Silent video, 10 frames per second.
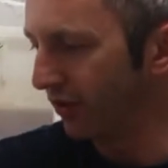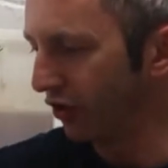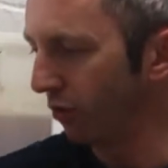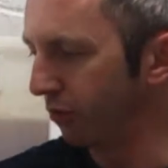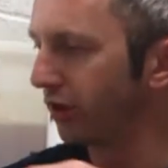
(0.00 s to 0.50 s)

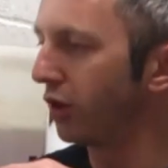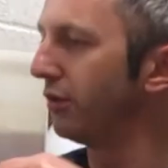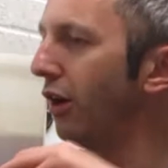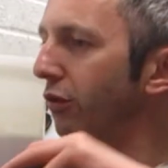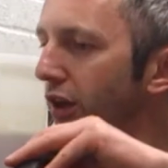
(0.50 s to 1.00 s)
So what I'm going to do
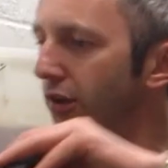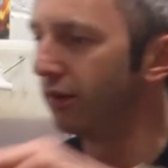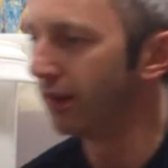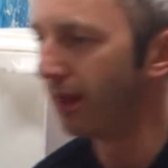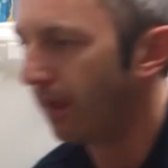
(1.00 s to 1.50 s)
now, I'm going
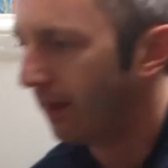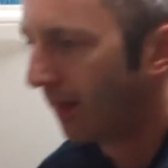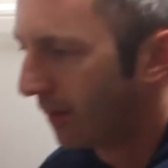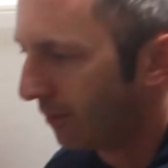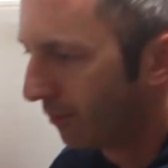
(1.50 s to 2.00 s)

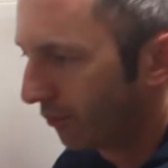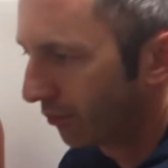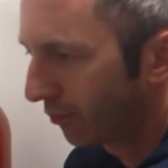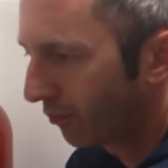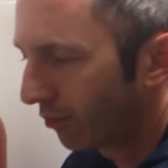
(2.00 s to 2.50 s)

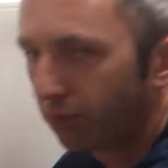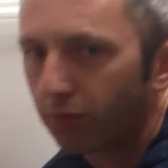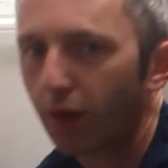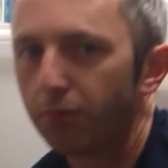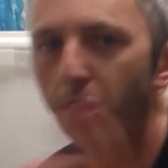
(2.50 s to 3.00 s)
to
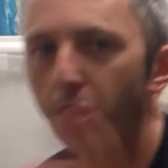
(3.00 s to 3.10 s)
pop the